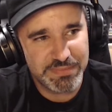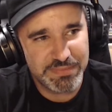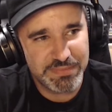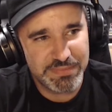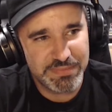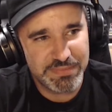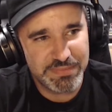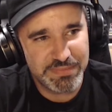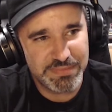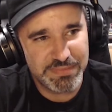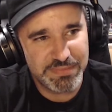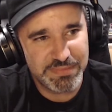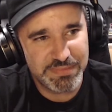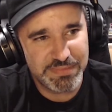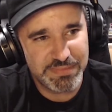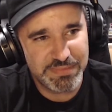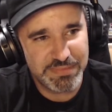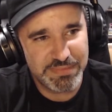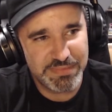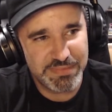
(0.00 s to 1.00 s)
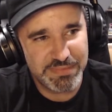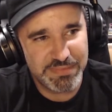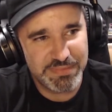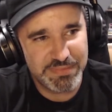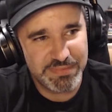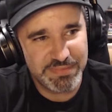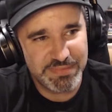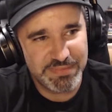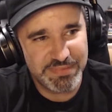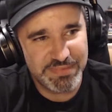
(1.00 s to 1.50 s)

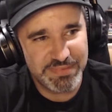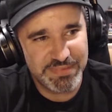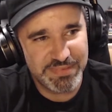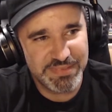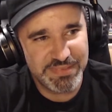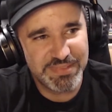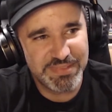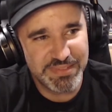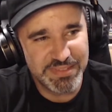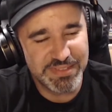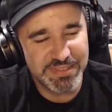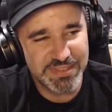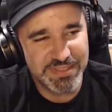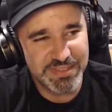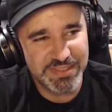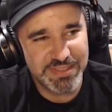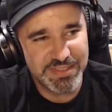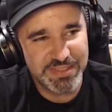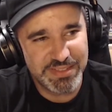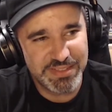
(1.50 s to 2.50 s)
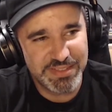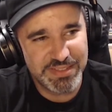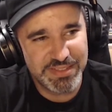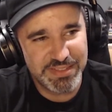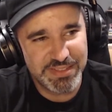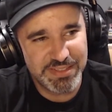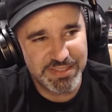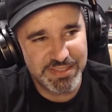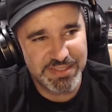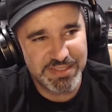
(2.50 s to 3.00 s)

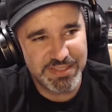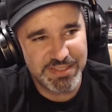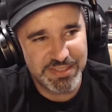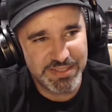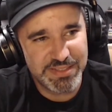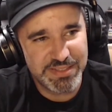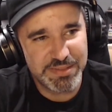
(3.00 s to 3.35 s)
[no speech]